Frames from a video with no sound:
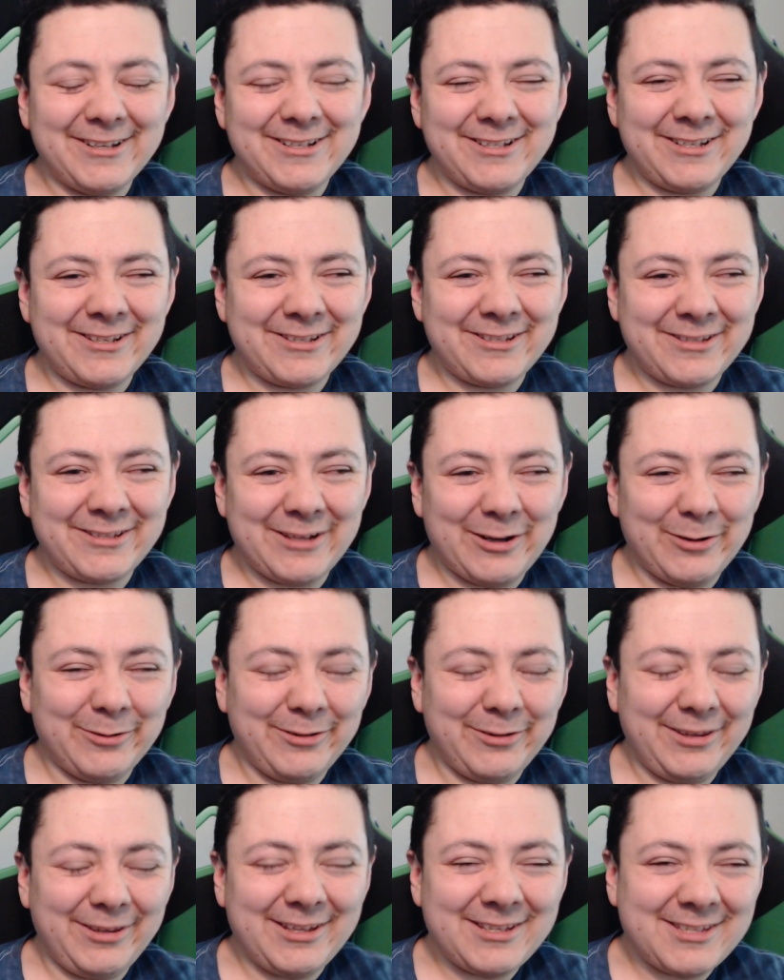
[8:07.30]

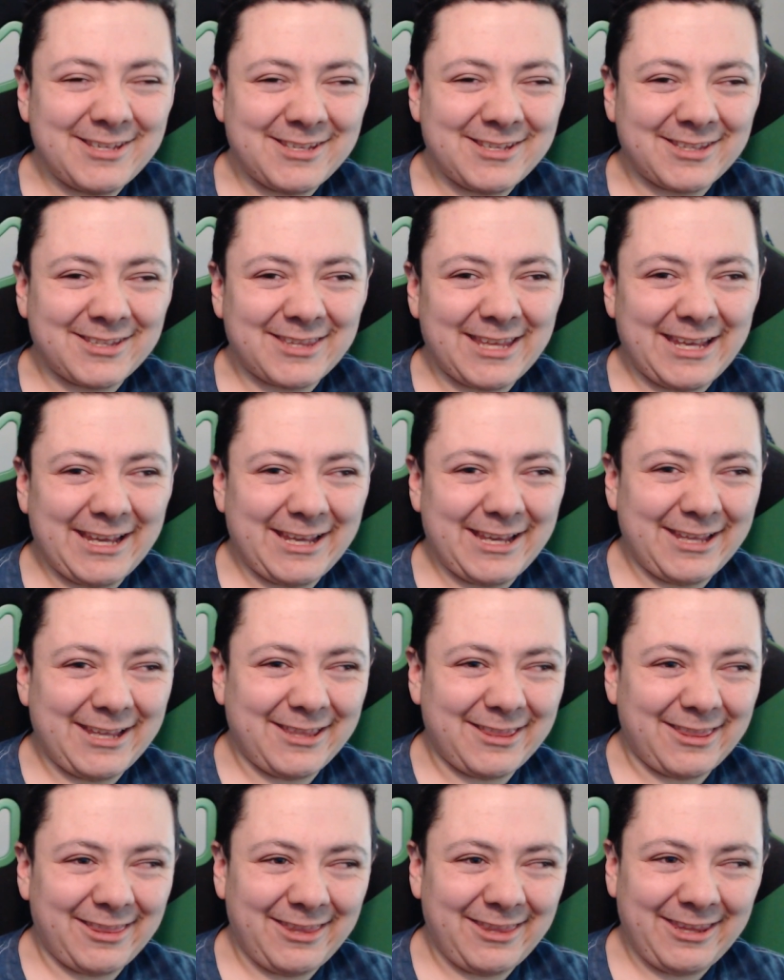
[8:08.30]
so this is the
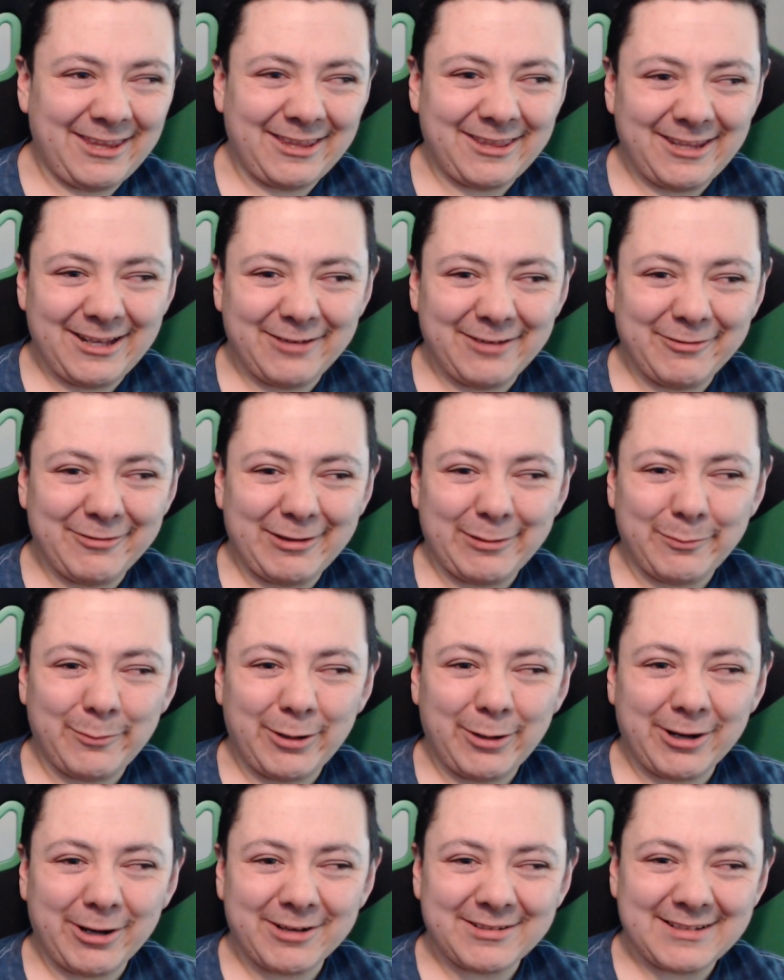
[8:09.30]
thing with
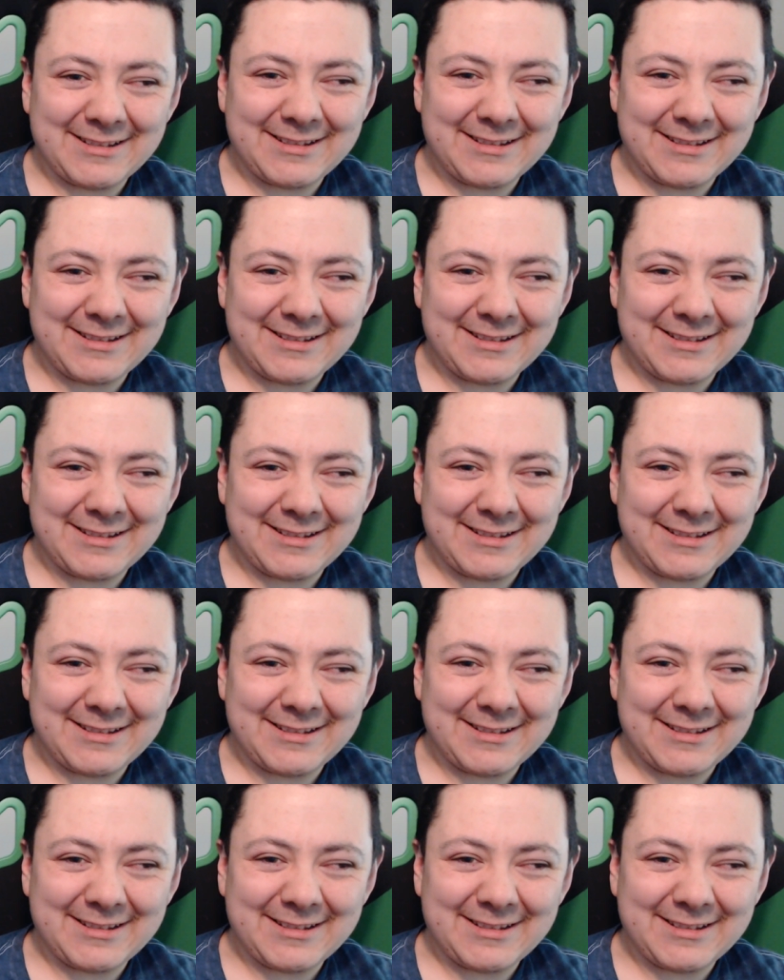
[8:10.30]
Mars.